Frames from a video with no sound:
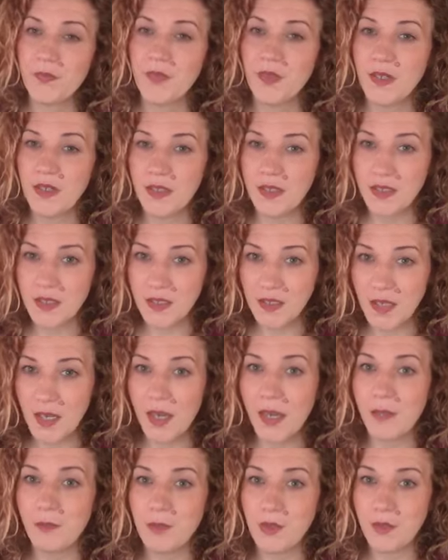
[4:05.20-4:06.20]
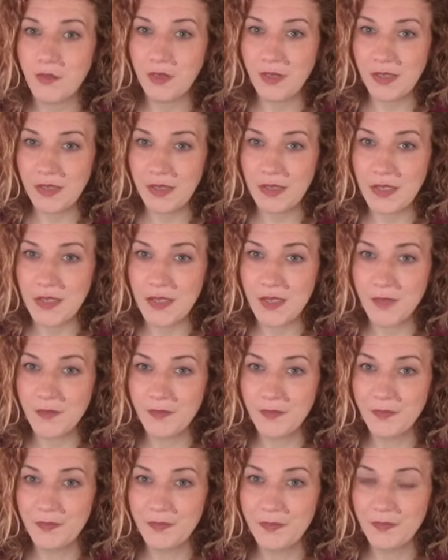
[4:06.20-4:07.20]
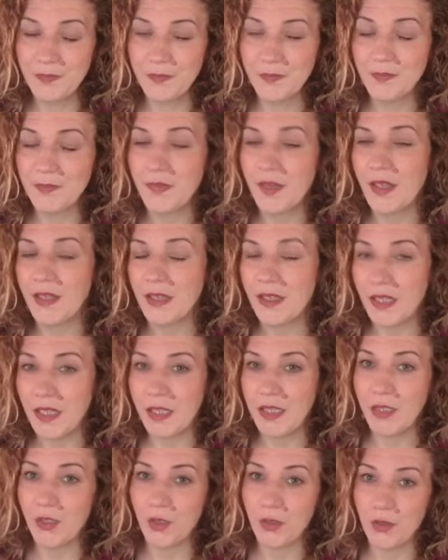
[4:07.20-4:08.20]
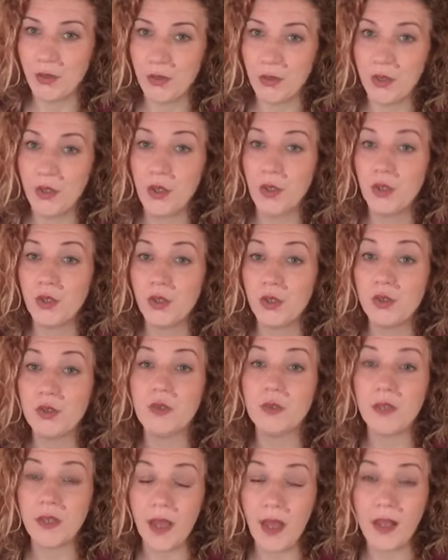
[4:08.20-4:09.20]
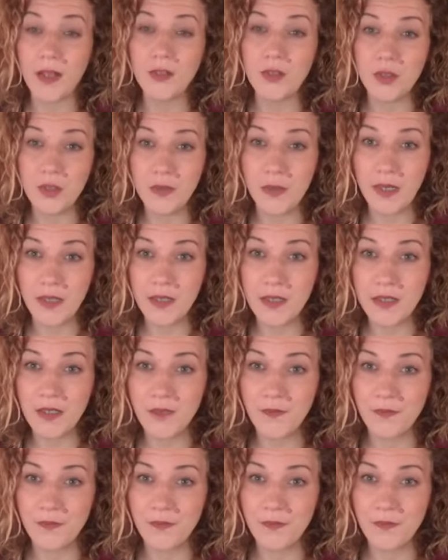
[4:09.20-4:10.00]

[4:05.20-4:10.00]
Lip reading: It's time to release and let it go. You can do it.